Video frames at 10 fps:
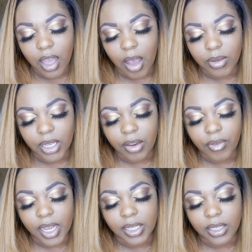I was
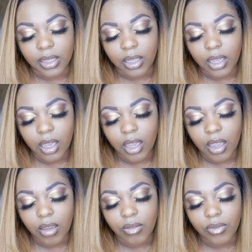getting ready to
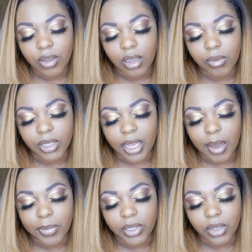leave, it was an
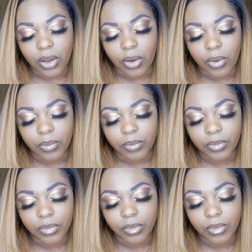episode
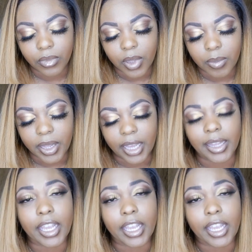playing.